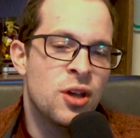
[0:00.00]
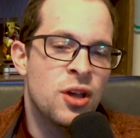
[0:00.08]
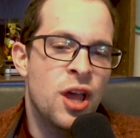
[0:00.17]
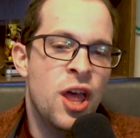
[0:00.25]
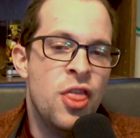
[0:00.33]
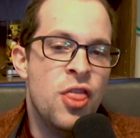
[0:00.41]

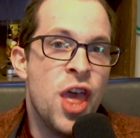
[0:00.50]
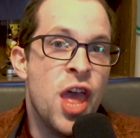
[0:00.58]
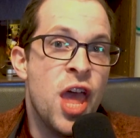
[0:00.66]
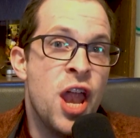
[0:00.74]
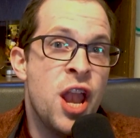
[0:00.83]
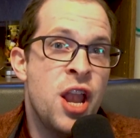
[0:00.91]
and
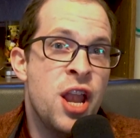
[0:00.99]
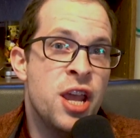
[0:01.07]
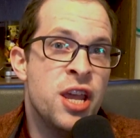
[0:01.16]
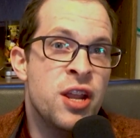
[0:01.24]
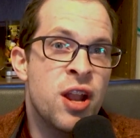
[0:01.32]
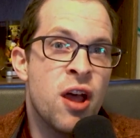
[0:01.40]
then
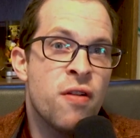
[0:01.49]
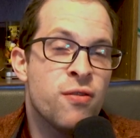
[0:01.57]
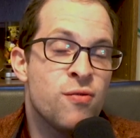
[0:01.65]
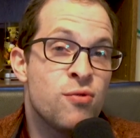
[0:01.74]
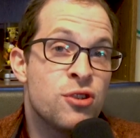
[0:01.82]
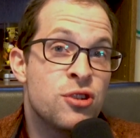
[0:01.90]
he
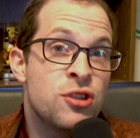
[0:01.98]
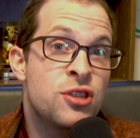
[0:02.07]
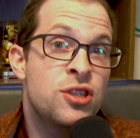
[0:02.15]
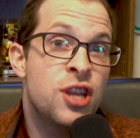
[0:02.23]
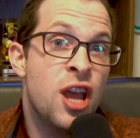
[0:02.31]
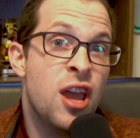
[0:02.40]
never was the
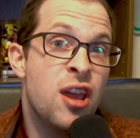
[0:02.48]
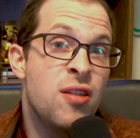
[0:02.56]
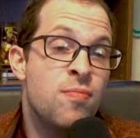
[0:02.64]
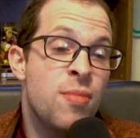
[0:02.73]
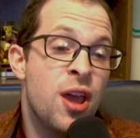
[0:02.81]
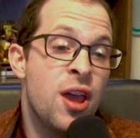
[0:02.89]

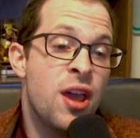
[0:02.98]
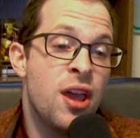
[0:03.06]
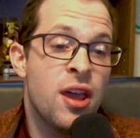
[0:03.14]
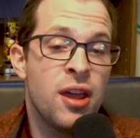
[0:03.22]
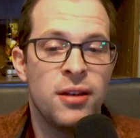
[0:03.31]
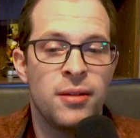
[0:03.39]
same,
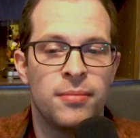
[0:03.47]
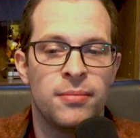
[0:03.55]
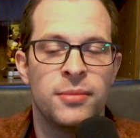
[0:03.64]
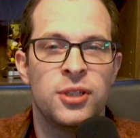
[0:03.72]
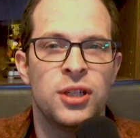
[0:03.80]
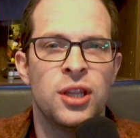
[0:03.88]
man.
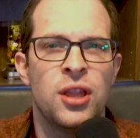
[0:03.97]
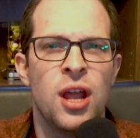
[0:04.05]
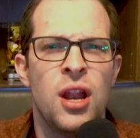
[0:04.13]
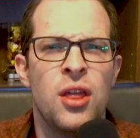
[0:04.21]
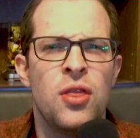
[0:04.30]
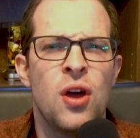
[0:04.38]
It's like, and then
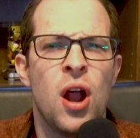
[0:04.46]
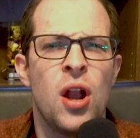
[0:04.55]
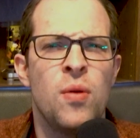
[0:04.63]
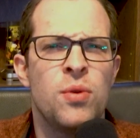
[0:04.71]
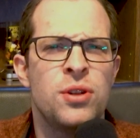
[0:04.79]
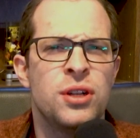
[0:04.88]
he thought
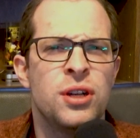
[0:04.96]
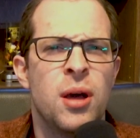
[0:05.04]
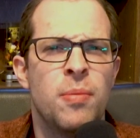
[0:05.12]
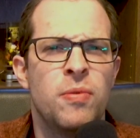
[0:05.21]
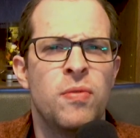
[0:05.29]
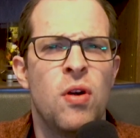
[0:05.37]
he was a
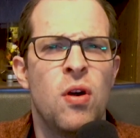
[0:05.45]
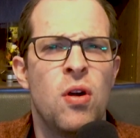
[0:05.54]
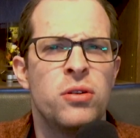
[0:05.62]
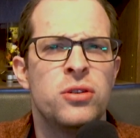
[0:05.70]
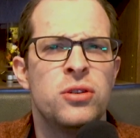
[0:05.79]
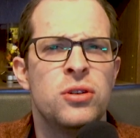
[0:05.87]
cup of
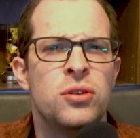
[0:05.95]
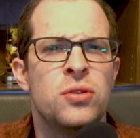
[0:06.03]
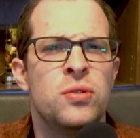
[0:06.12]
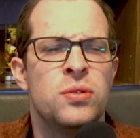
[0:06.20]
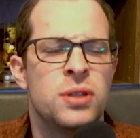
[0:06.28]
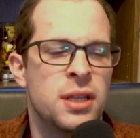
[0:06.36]
orange
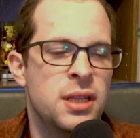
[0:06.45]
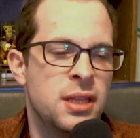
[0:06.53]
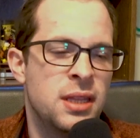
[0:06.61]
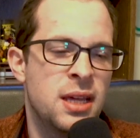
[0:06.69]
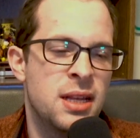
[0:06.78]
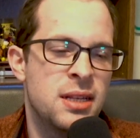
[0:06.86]
juice. I
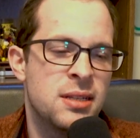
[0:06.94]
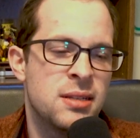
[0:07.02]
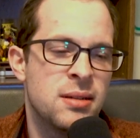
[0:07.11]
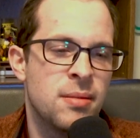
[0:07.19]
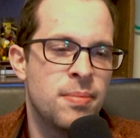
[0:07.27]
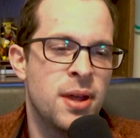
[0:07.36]
think that's
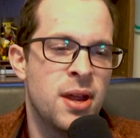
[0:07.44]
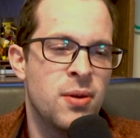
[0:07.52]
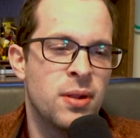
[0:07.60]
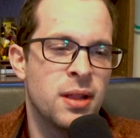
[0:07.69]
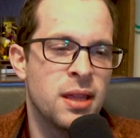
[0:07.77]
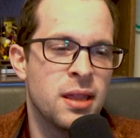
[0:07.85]

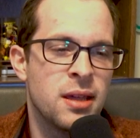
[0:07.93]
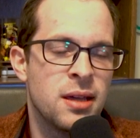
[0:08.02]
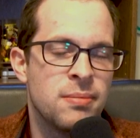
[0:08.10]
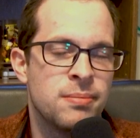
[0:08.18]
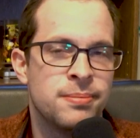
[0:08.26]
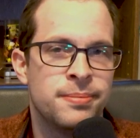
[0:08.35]
apparently a